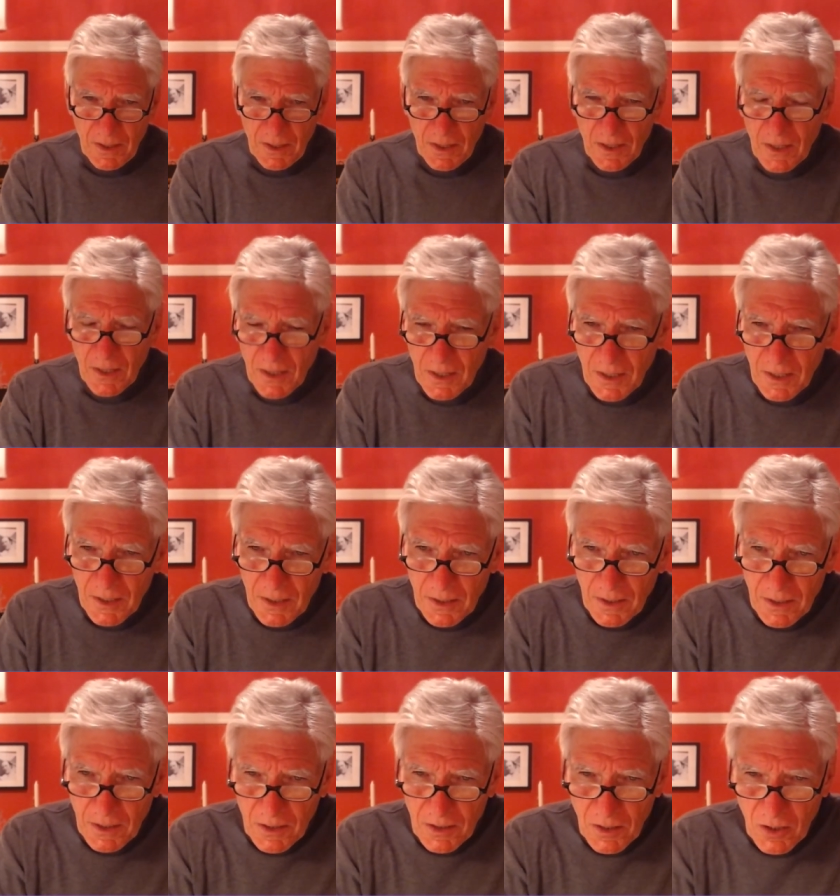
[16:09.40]
Uh,
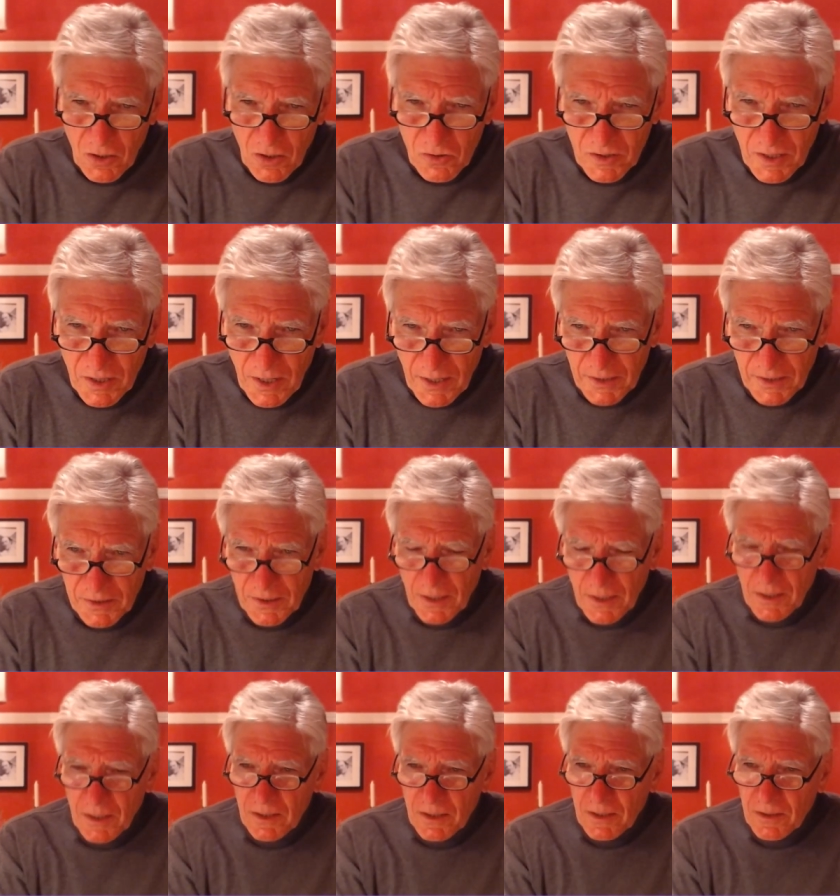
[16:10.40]
Okay,
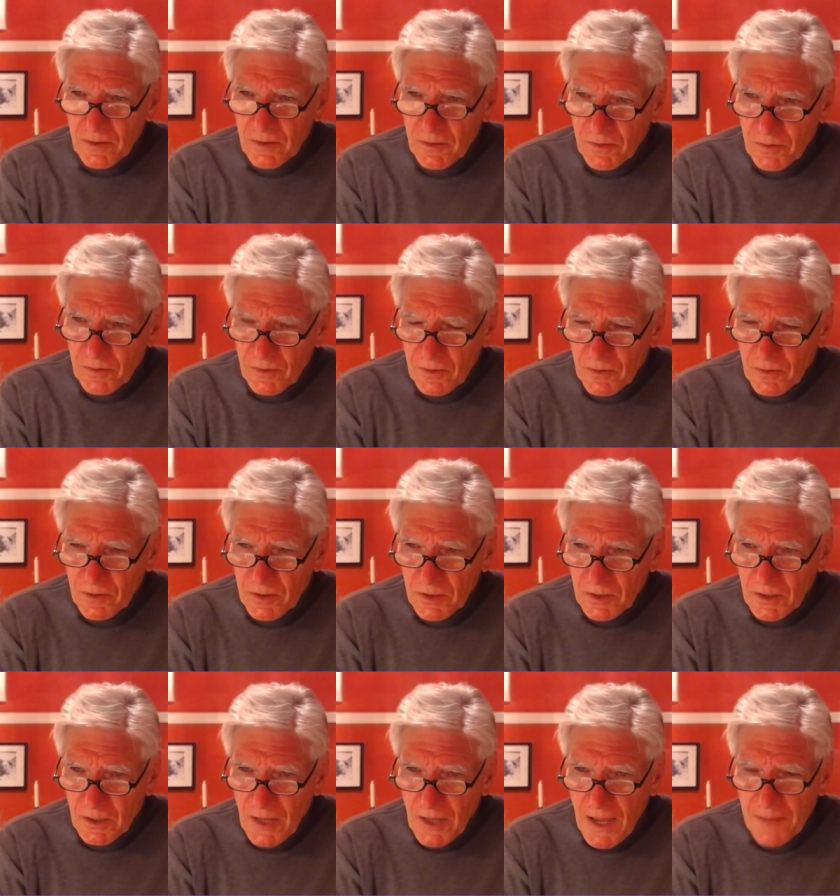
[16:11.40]
uh,
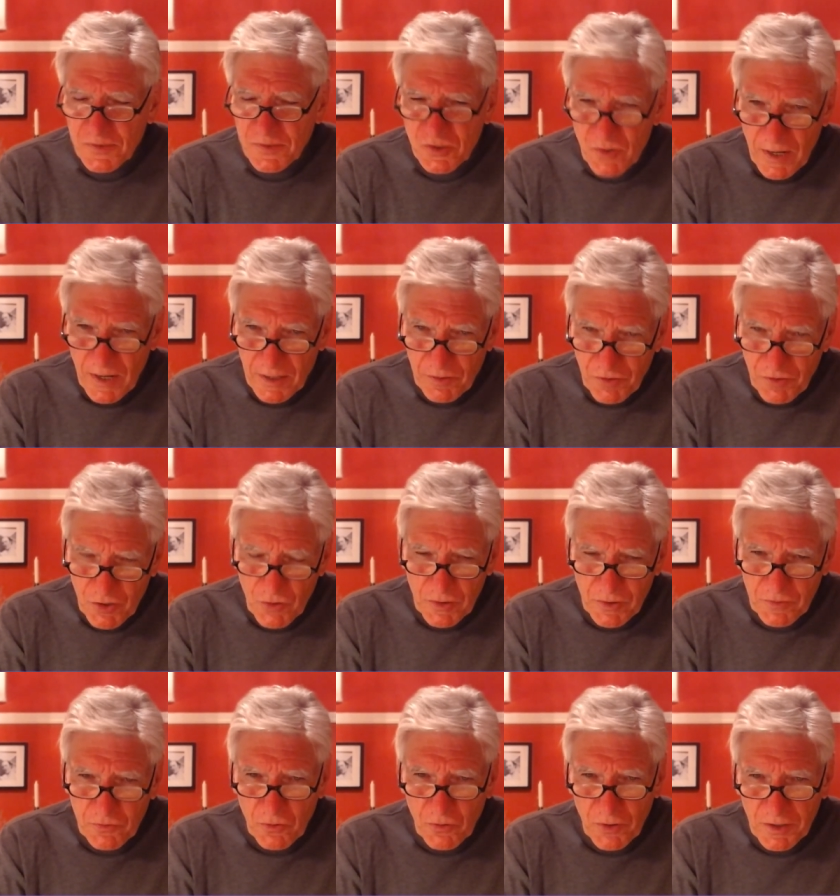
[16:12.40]
in abstract theory,
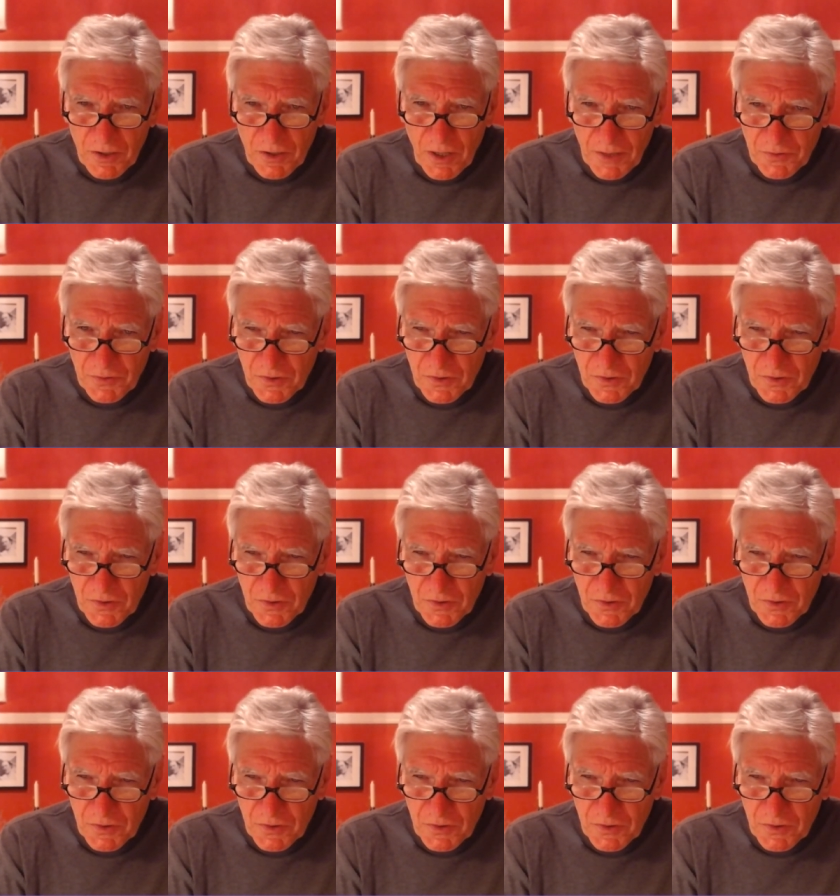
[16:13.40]
Freud got this